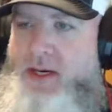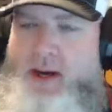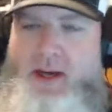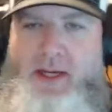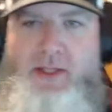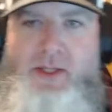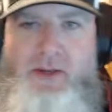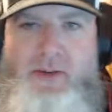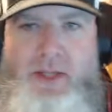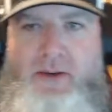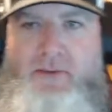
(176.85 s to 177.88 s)
All right, so
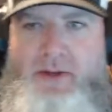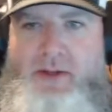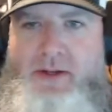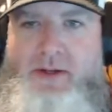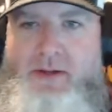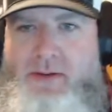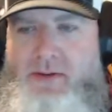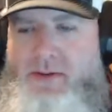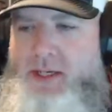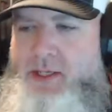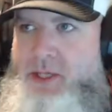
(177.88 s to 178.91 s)
without further ado, we're
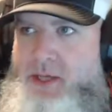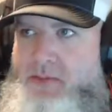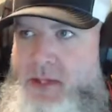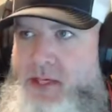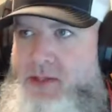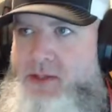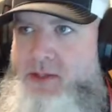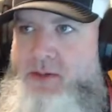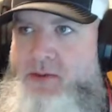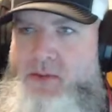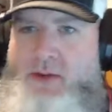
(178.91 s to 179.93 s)
going to jump
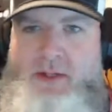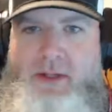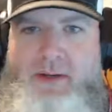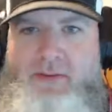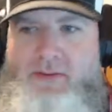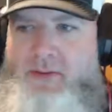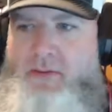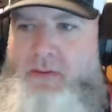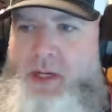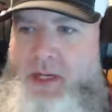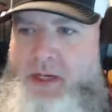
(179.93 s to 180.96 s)
into Rowcliffe with Brandon